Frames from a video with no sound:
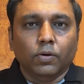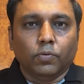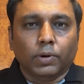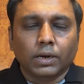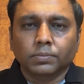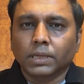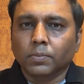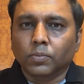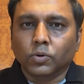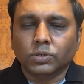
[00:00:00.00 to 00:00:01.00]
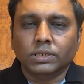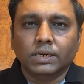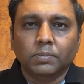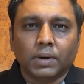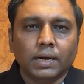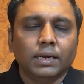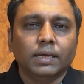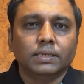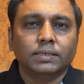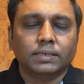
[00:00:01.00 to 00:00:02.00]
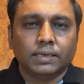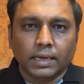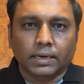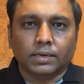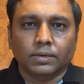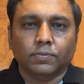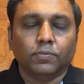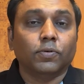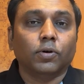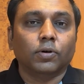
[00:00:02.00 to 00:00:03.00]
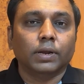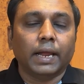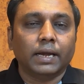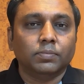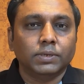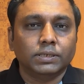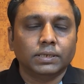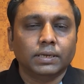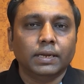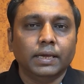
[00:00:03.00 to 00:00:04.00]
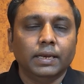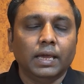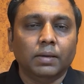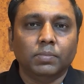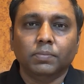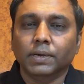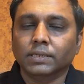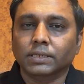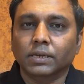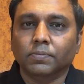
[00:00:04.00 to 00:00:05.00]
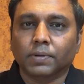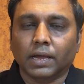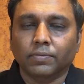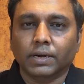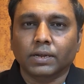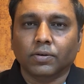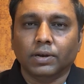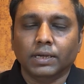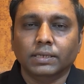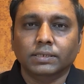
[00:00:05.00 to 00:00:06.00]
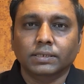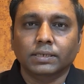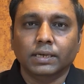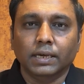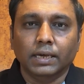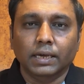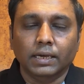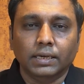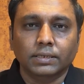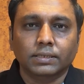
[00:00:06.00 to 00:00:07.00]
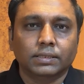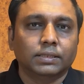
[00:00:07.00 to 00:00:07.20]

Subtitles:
one of the most demanding state for admission in MBBS in private college is